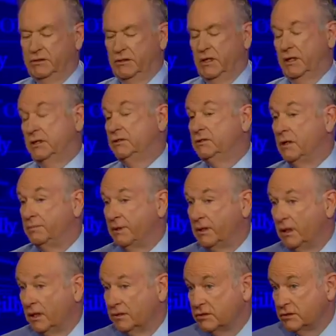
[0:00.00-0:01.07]
saying he's up
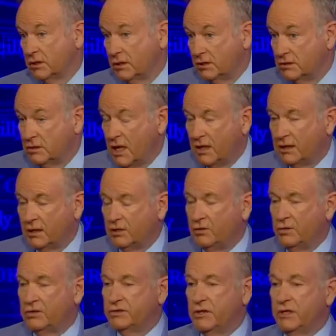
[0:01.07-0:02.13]
against it. He's not going to
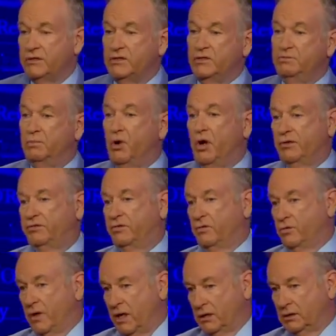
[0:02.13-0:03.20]
criticize his boss
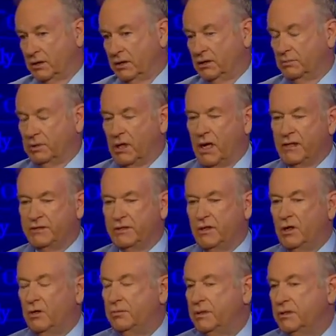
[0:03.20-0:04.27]
directly, de
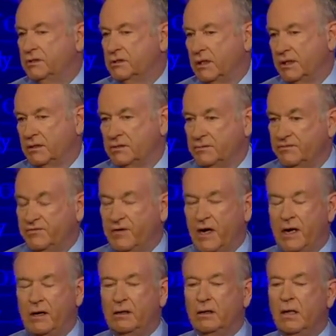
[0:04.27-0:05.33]
Blasio, because that gets him
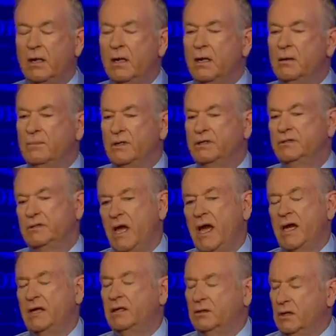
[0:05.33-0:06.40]
fired. Right. But he's
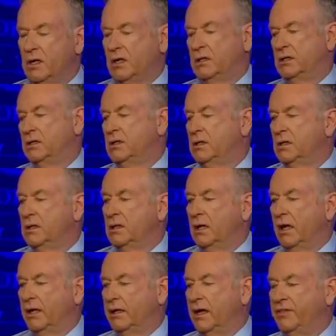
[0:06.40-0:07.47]
saying, look,
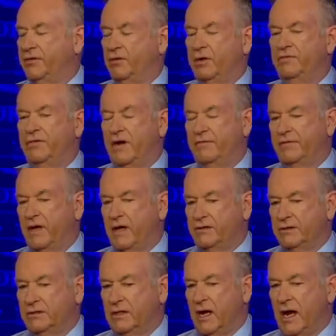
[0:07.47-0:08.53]
I got
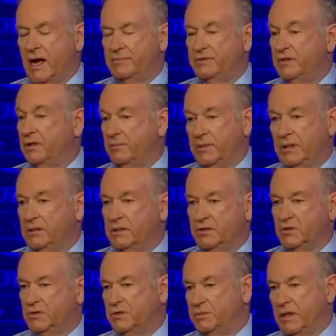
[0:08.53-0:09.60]
35,000 cops, and they're being
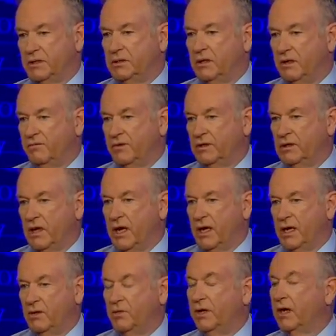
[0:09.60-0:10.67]
disrespected every
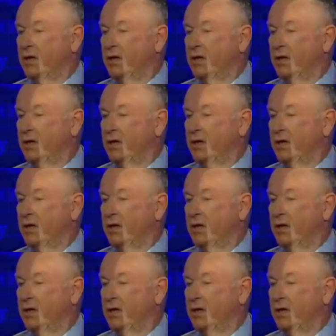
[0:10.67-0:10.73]
day, and we